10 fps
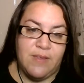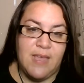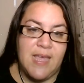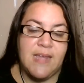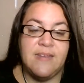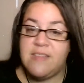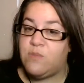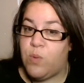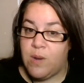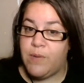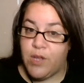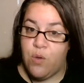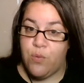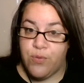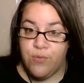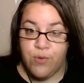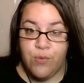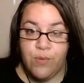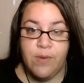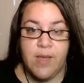And that's what I'm going to go
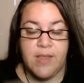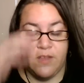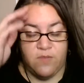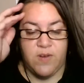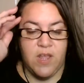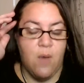through in this video.